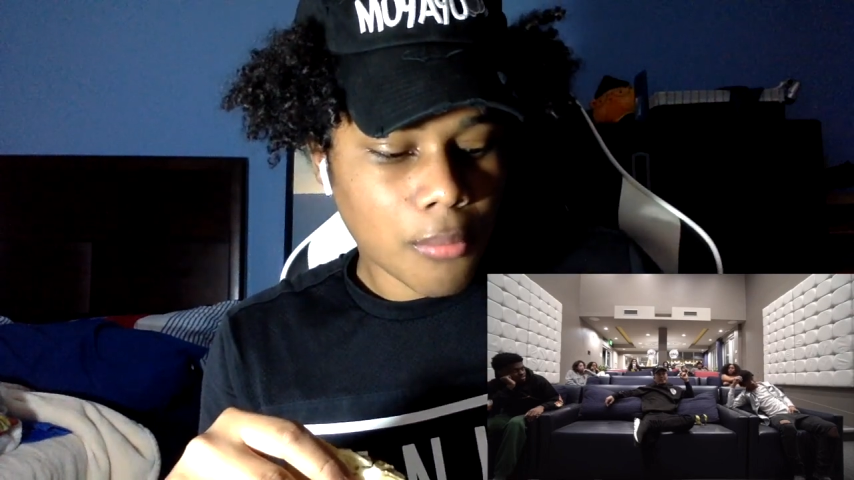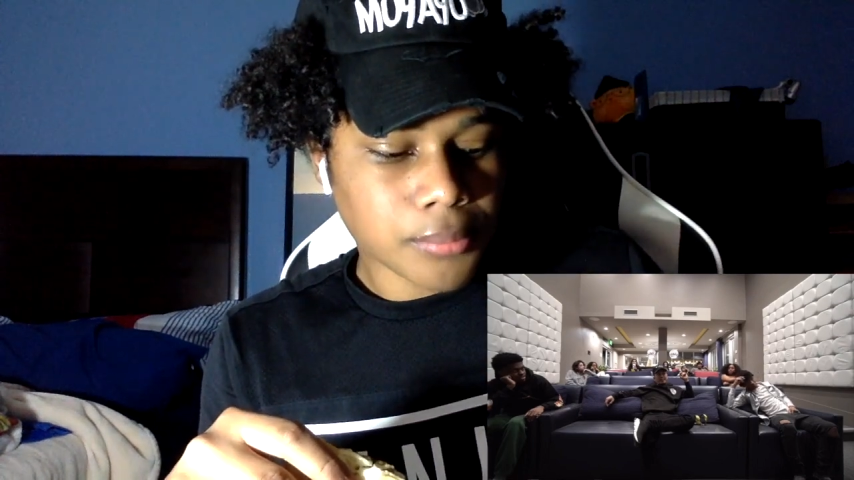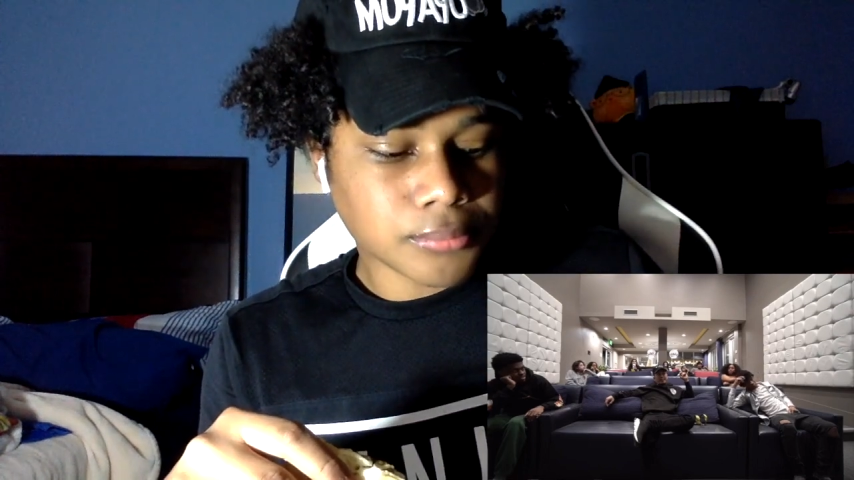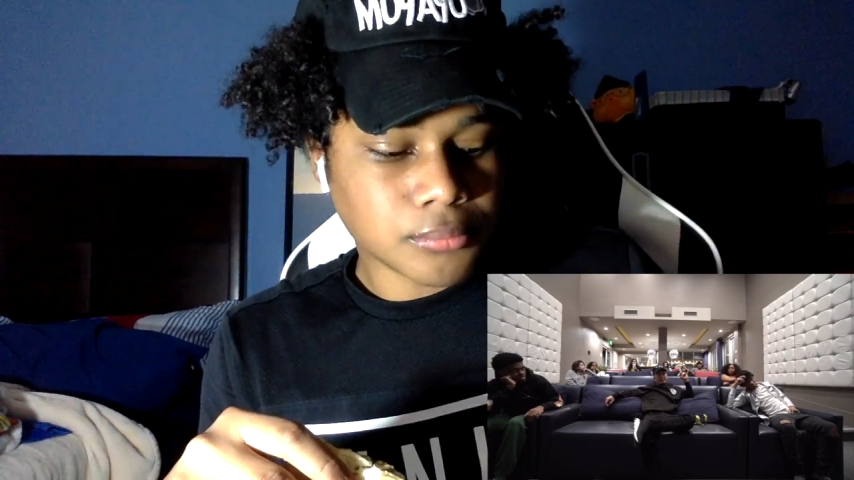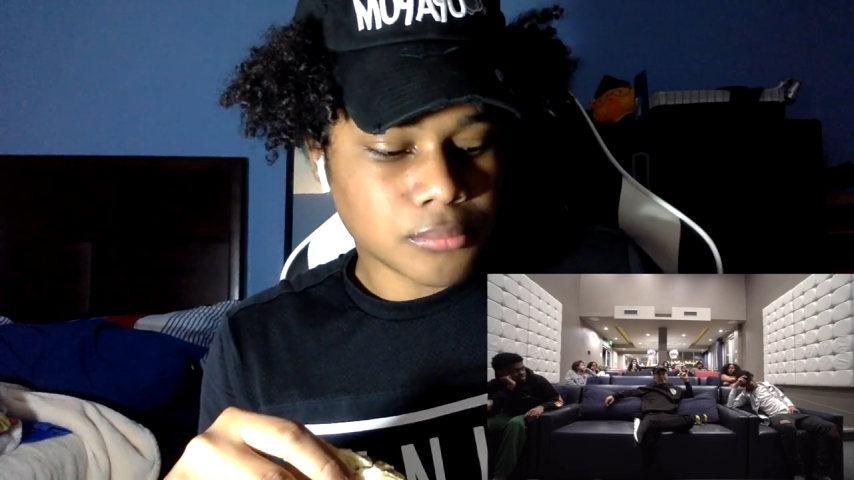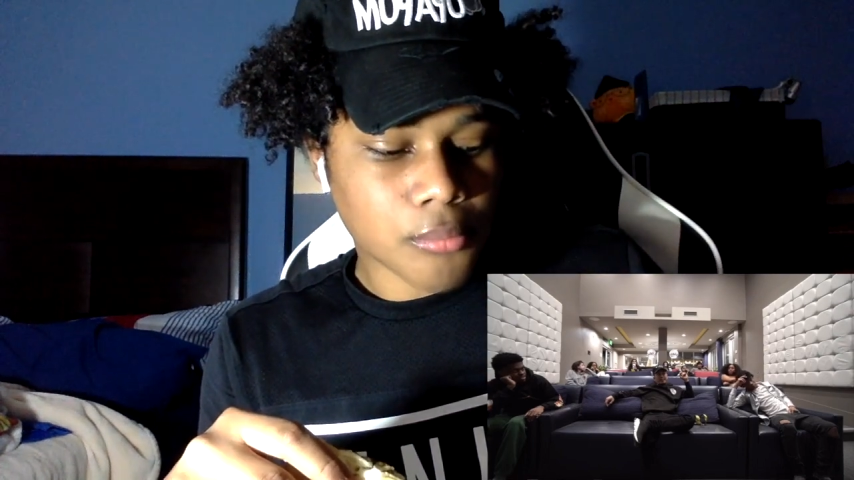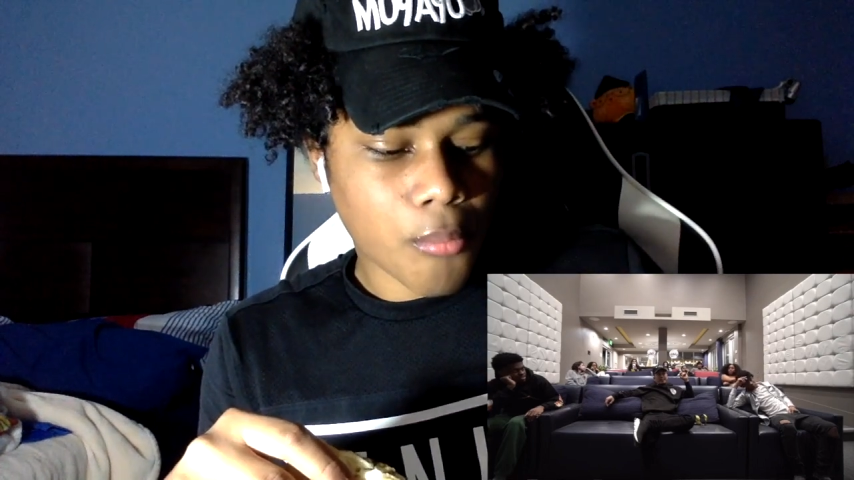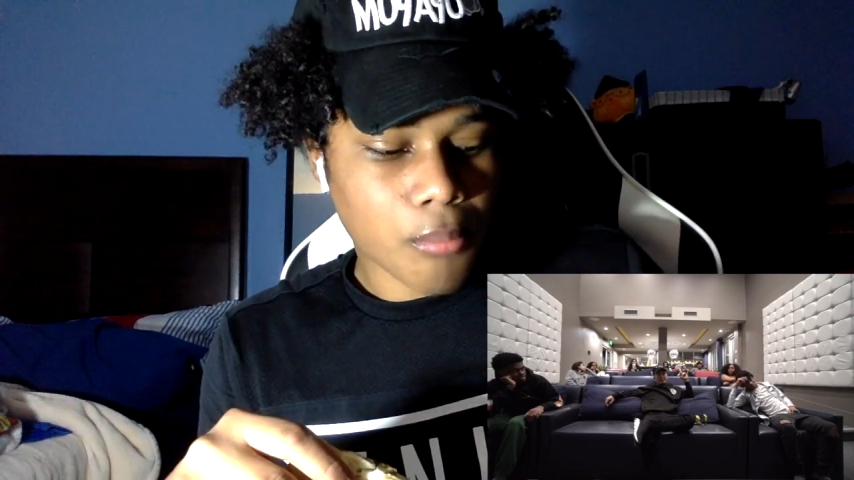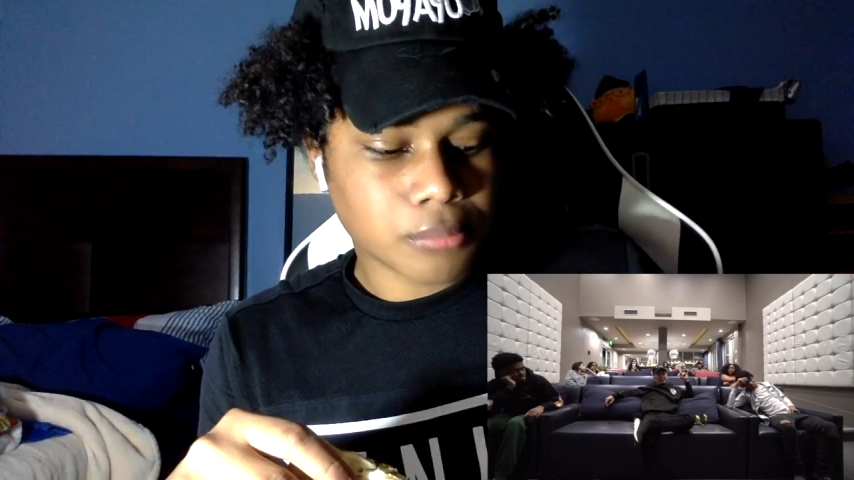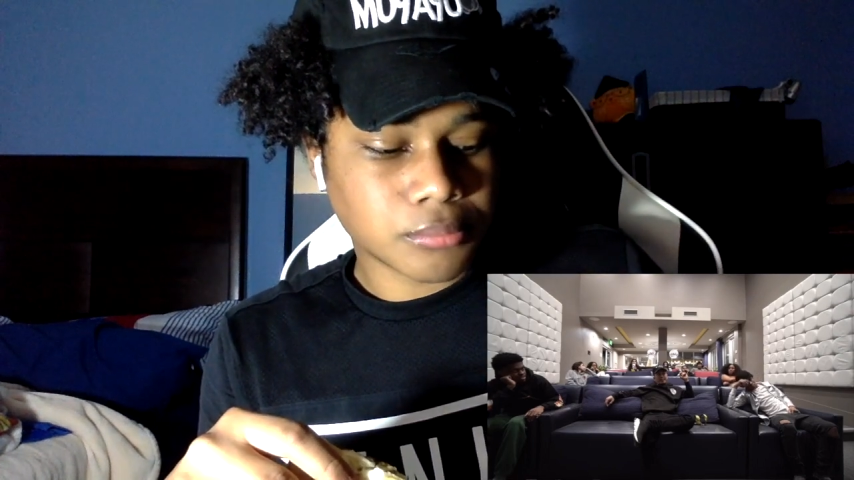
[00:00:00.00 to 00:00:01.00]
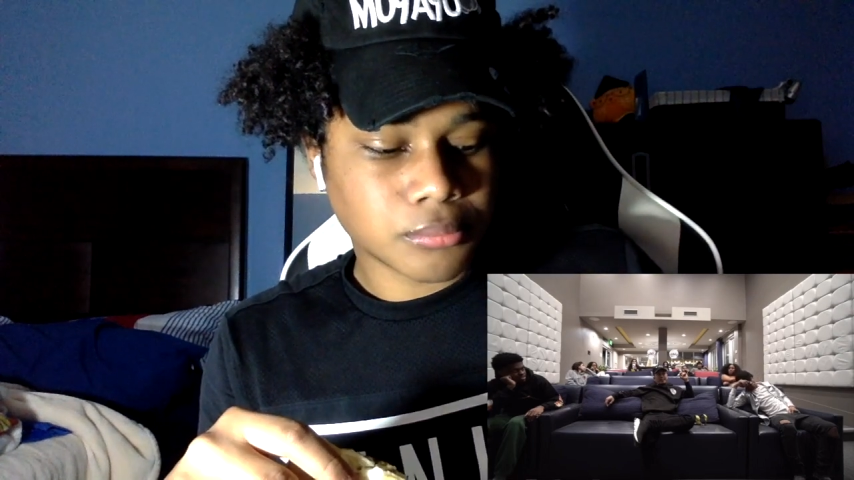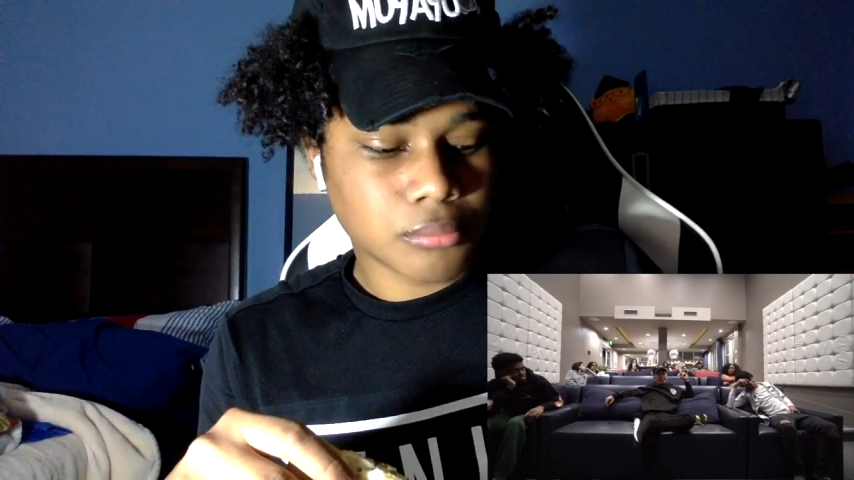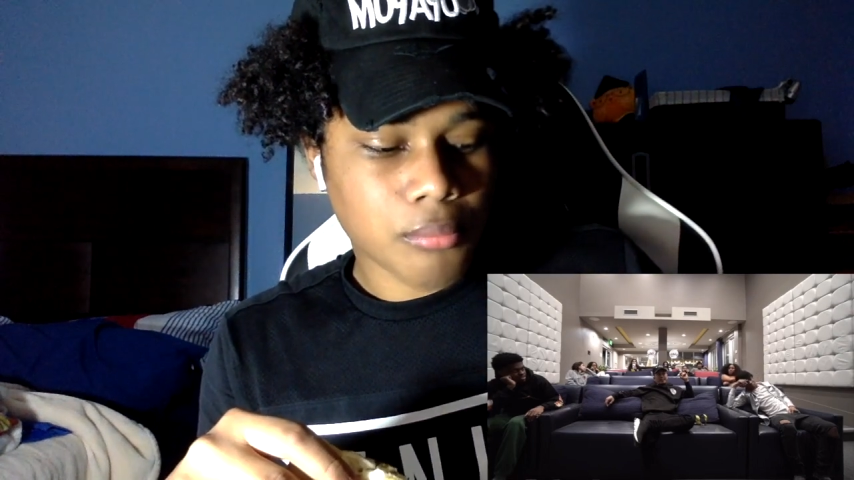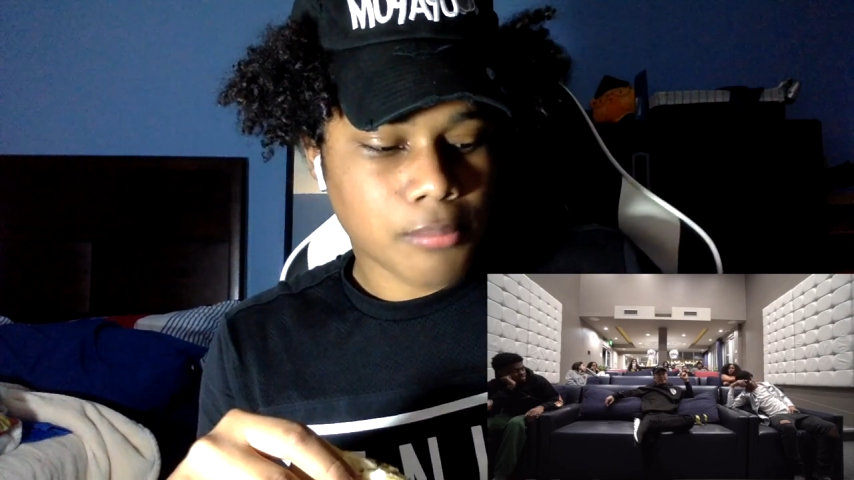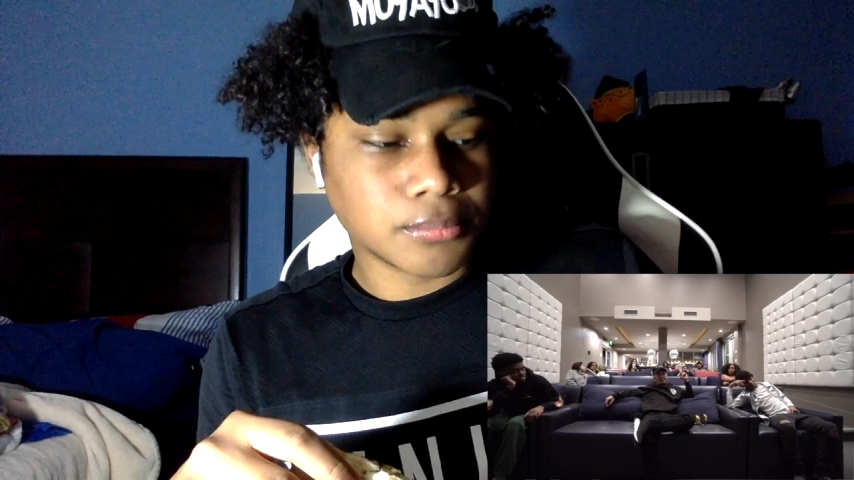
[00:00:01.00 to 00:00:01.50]
You might be out second.
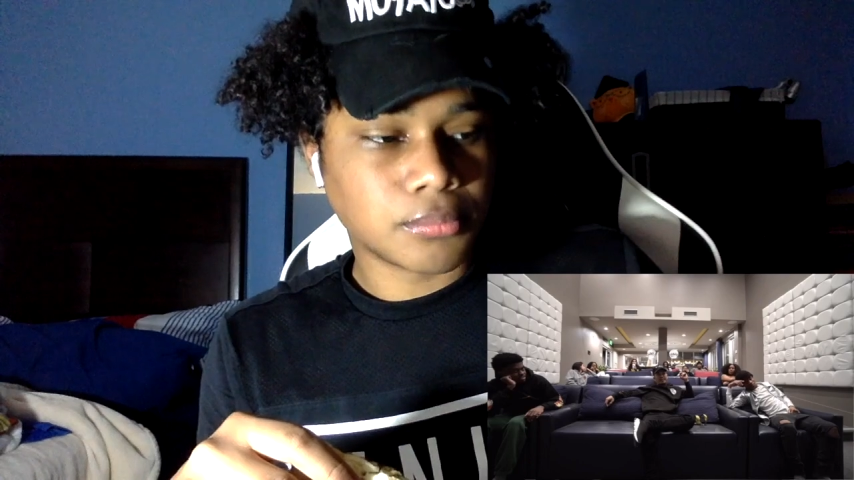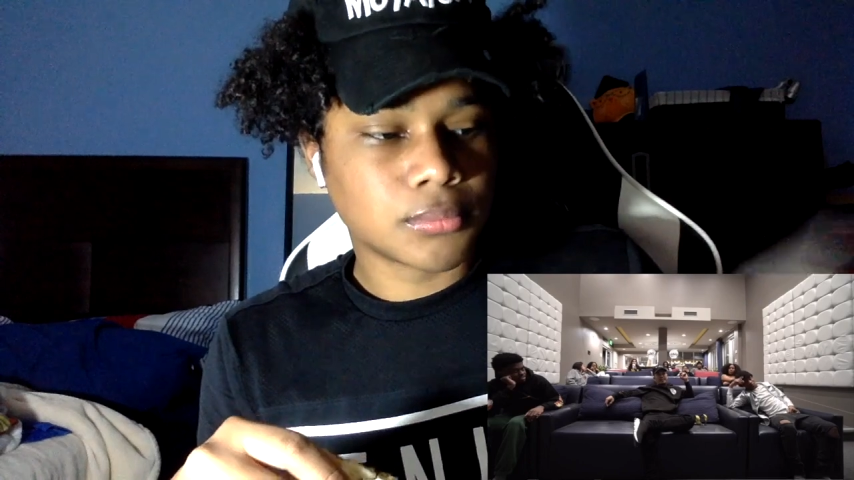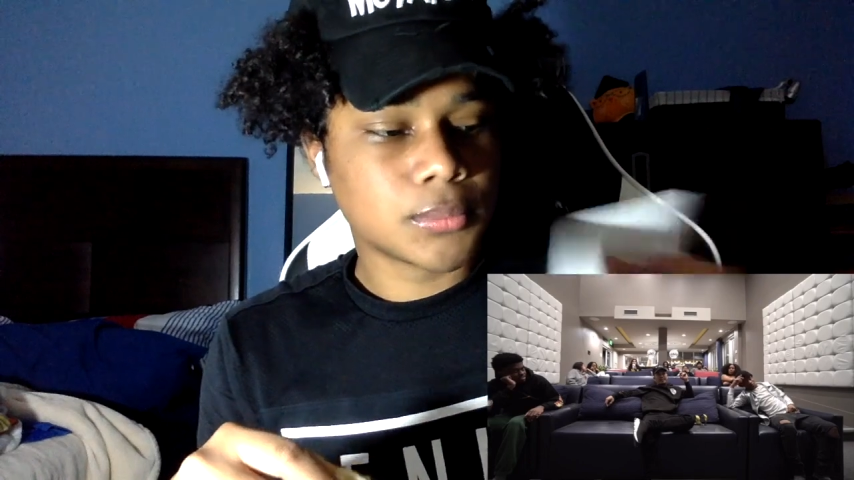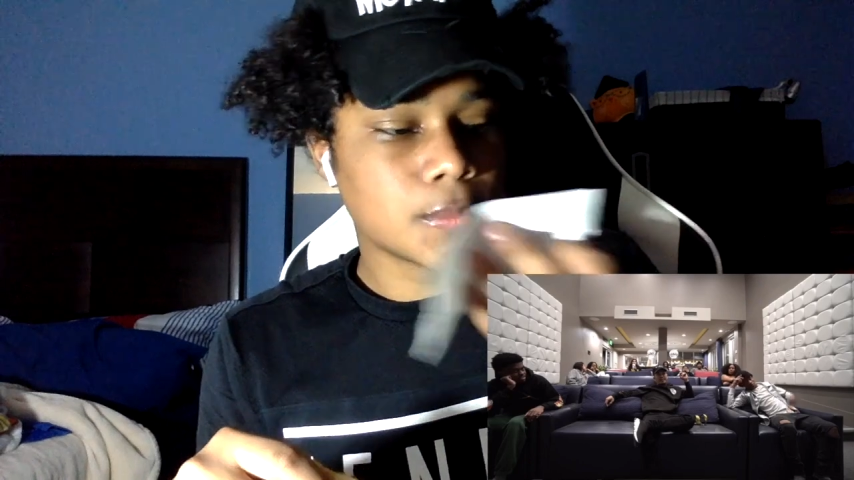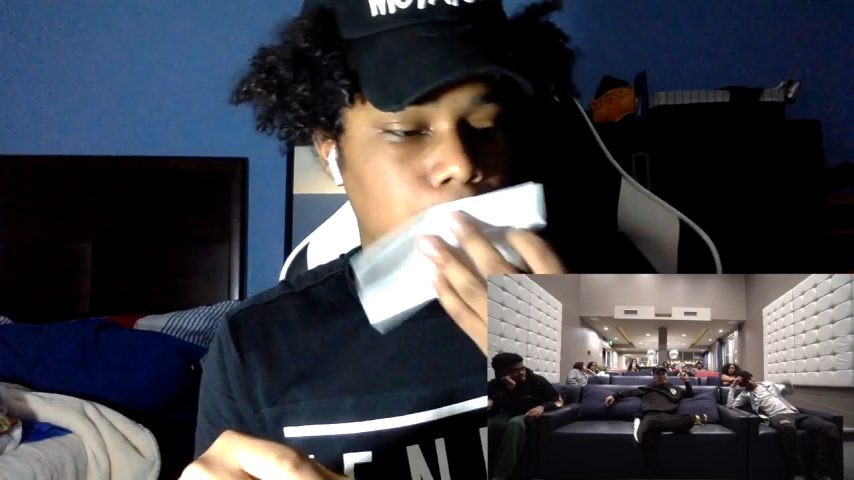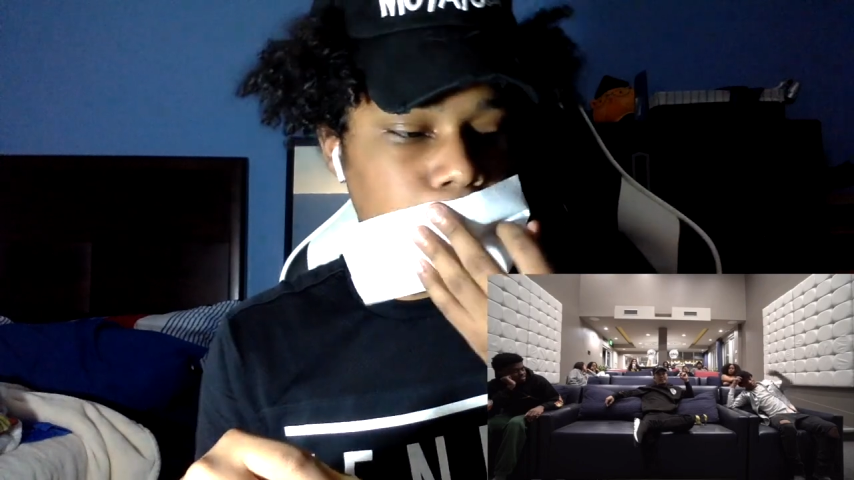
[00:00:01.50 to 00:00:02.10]
Who knows?